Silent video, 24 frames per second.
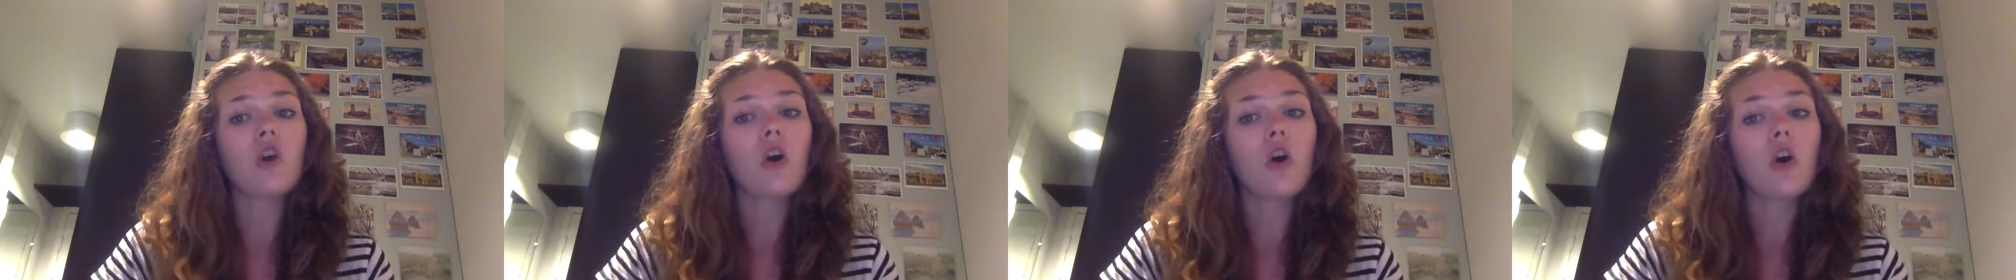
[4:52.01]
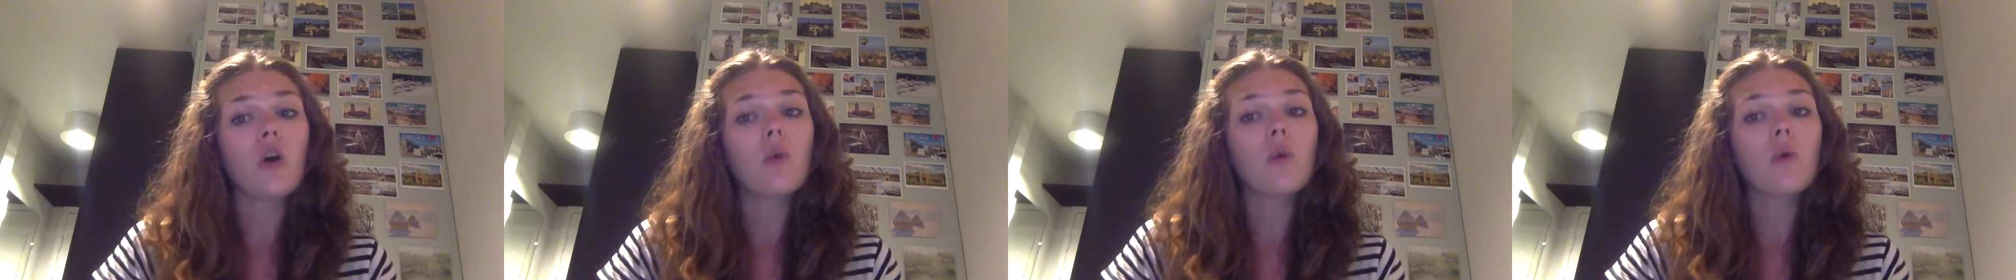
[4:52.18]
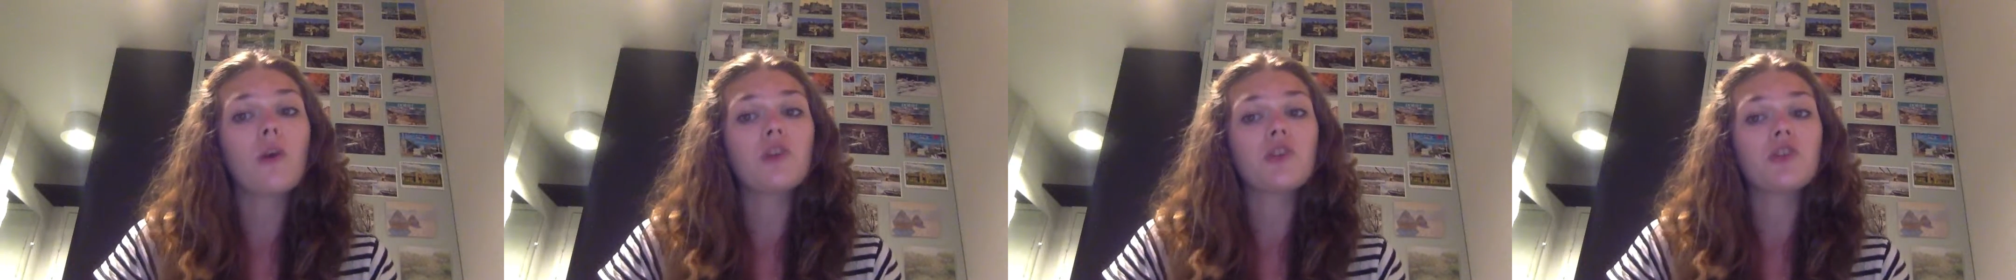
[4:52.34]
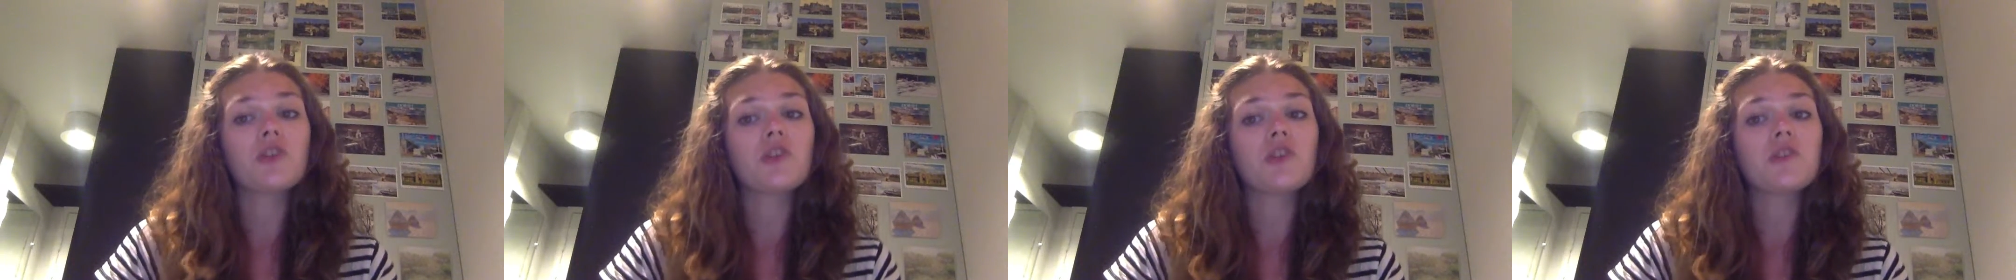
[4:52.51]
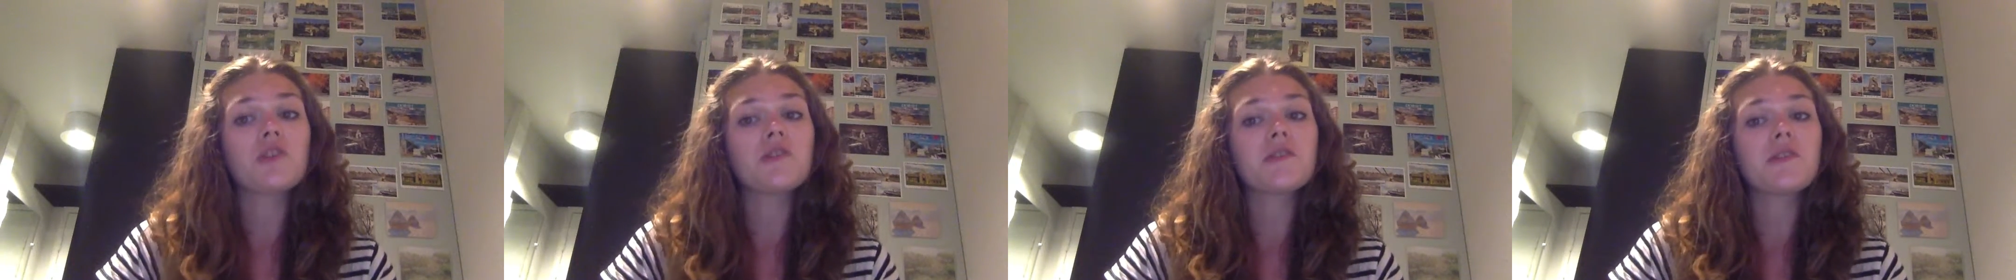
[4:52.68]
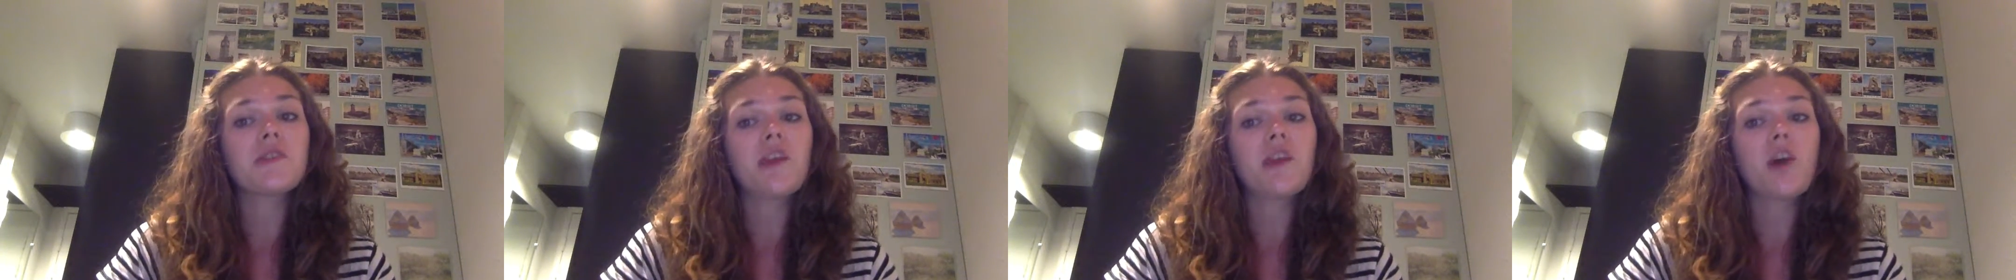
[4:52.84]
all
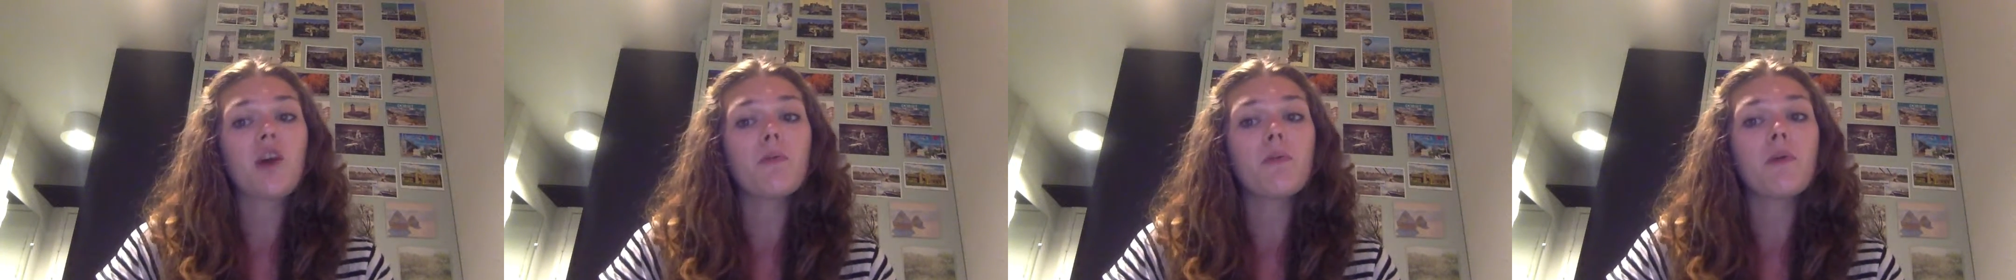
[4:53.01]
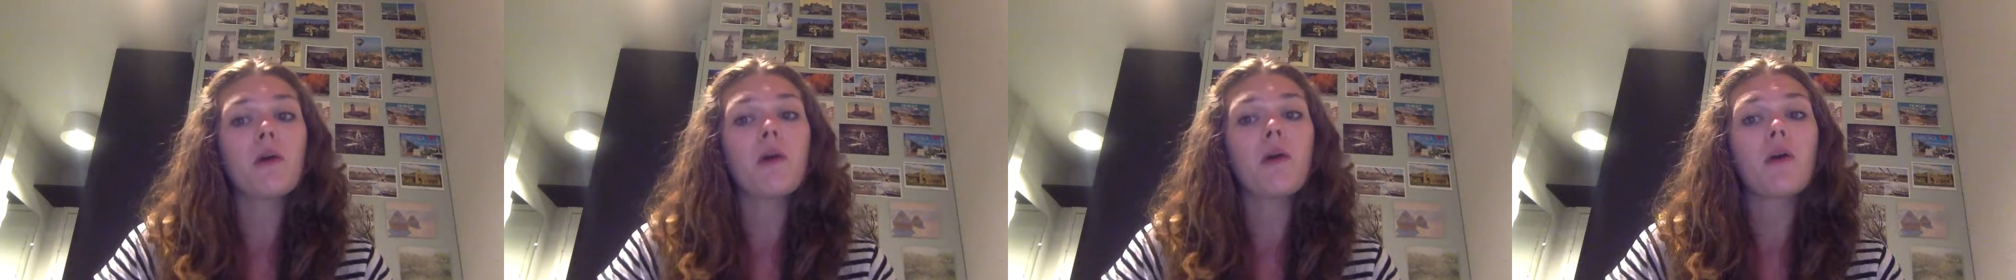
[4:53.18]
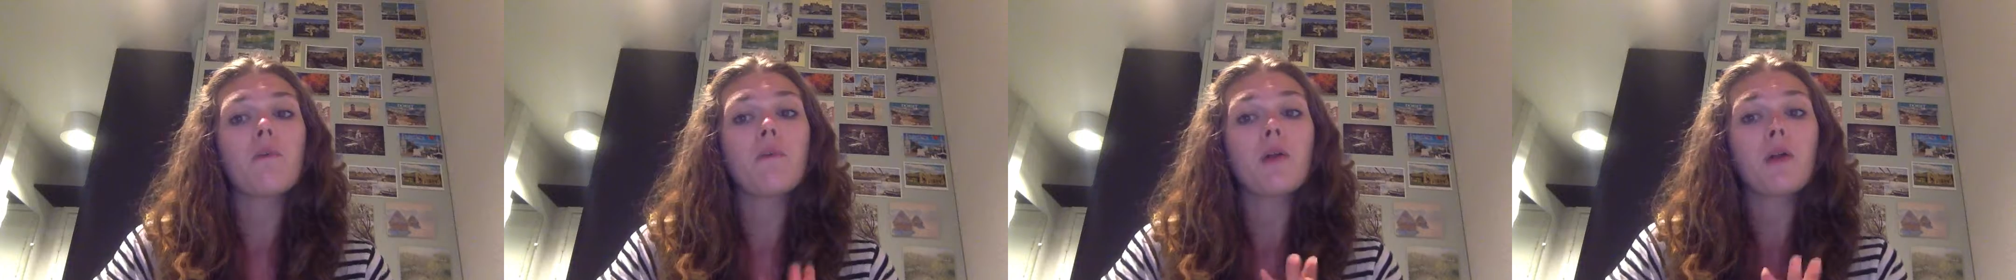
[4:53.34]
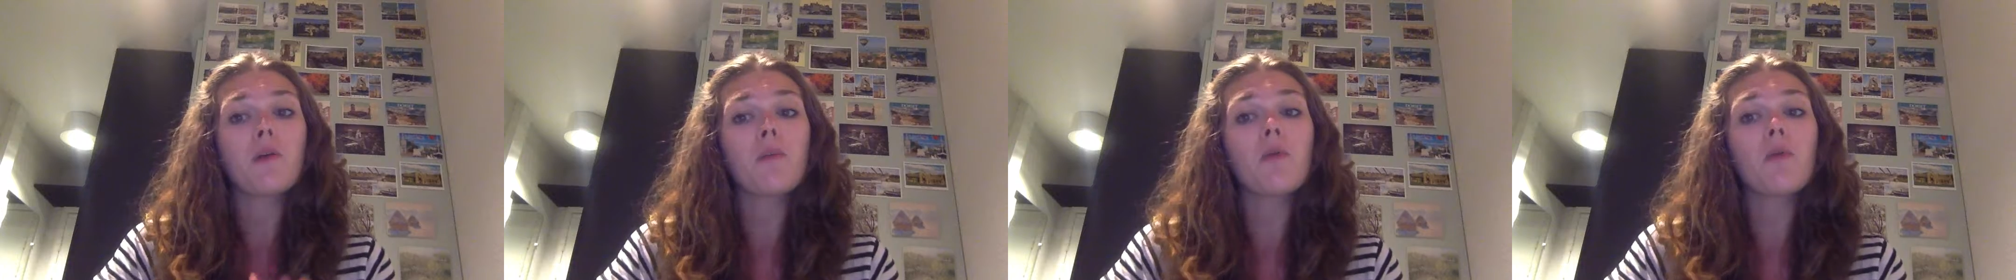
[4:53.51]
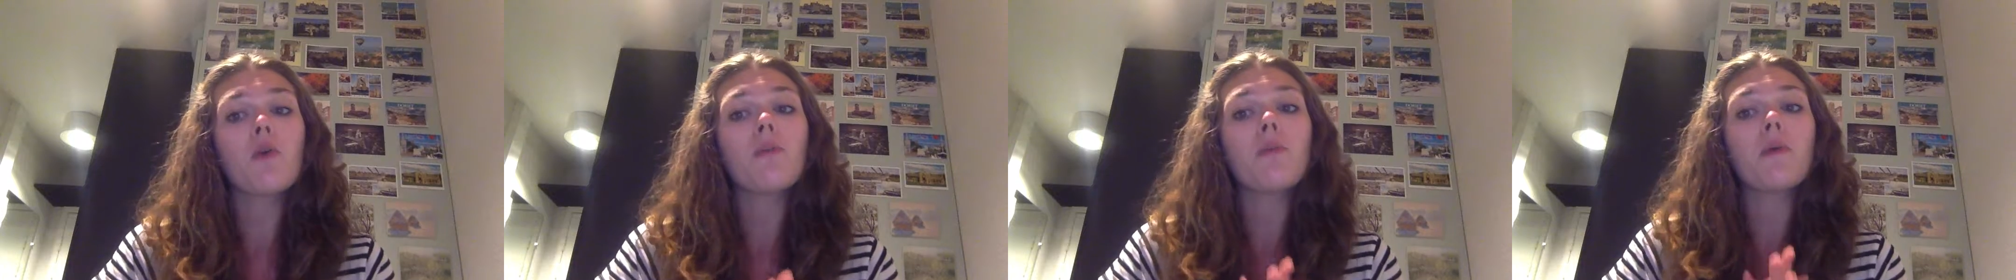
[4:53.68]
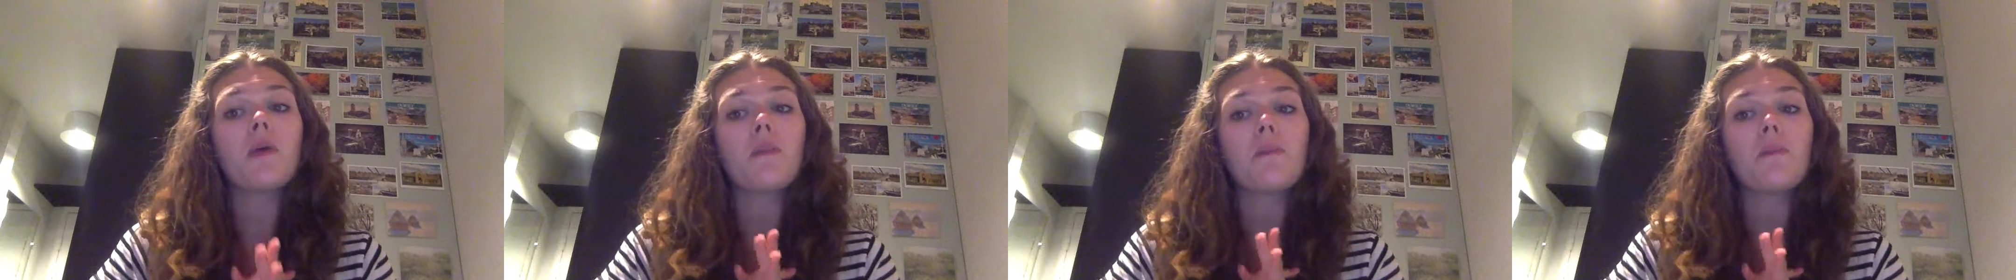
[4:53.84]
questions and help
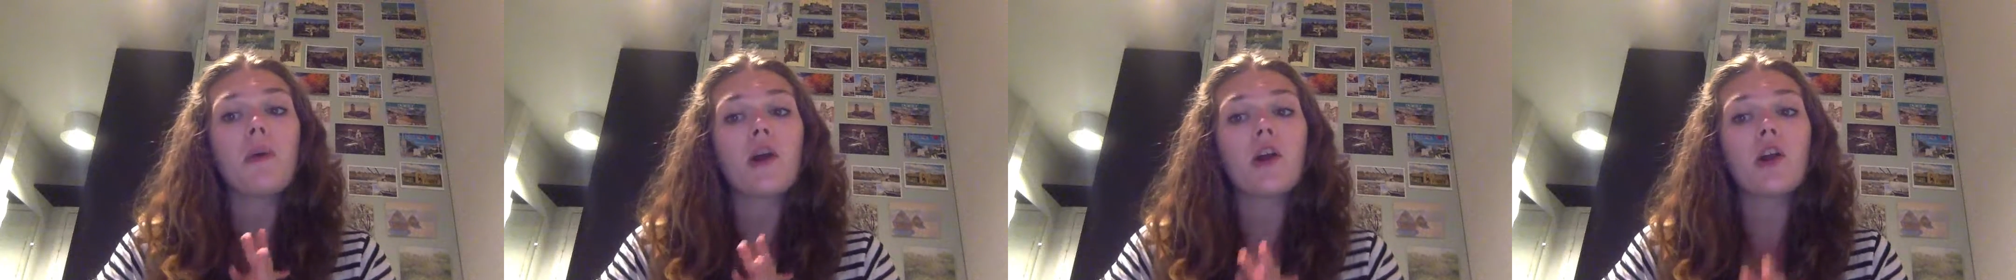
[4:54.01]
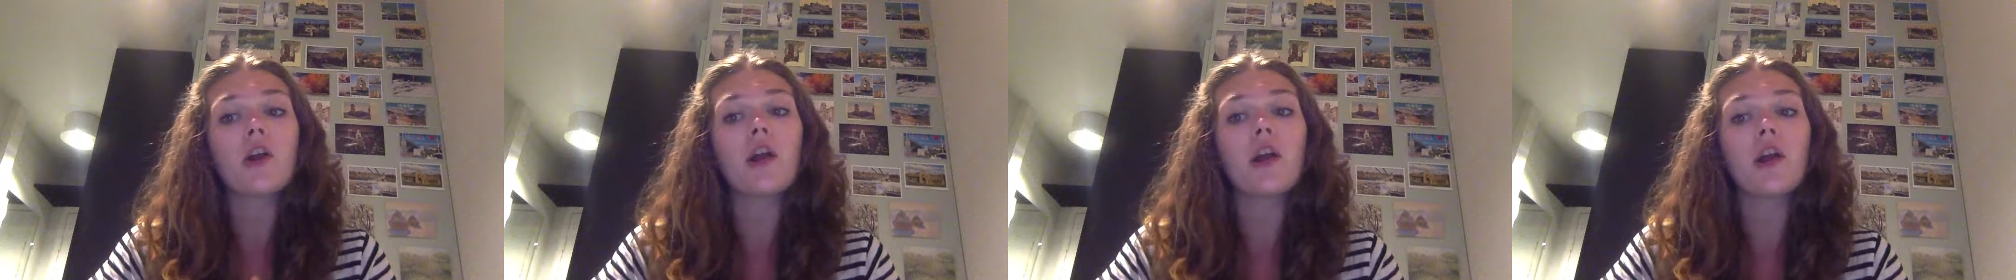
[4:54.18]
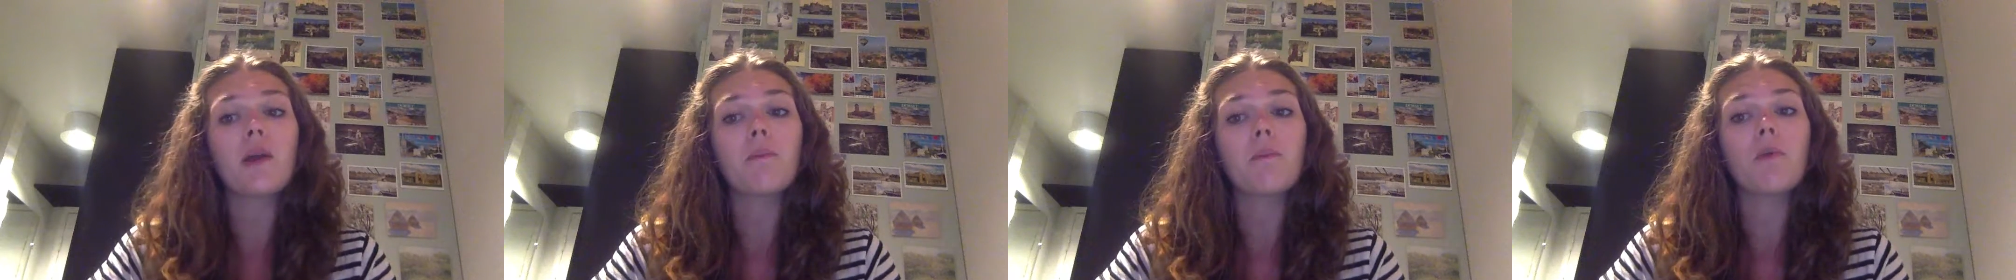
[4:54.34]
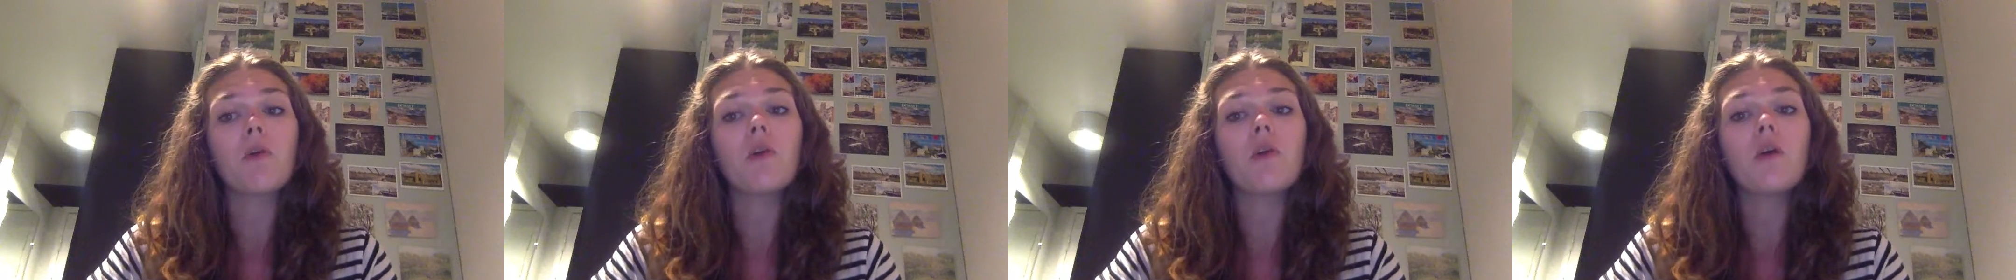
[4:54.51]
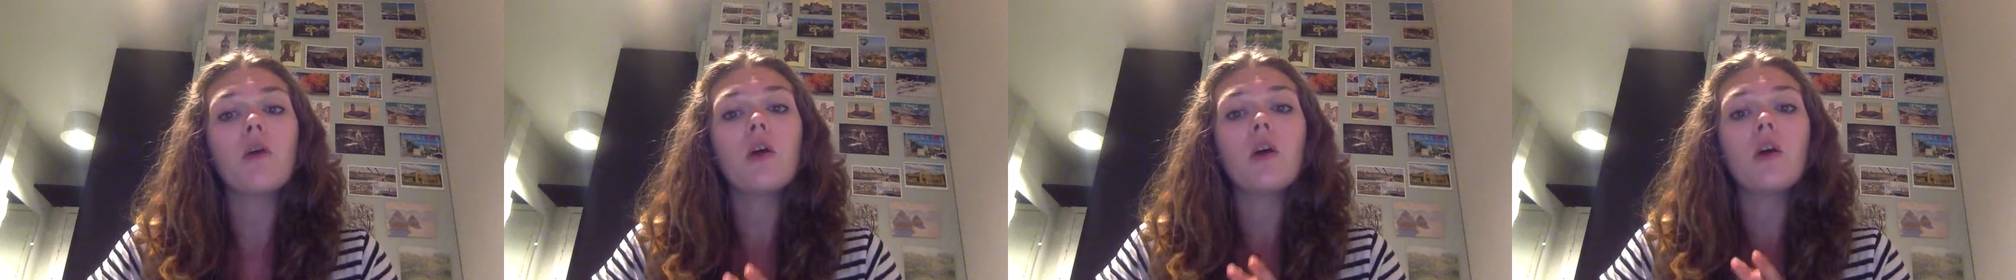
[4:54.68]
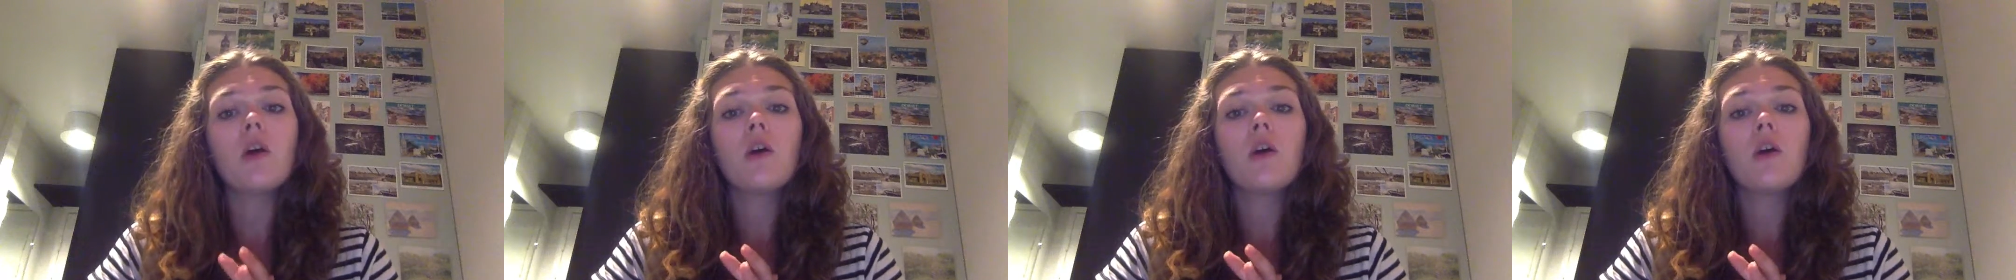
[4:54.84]
people be better able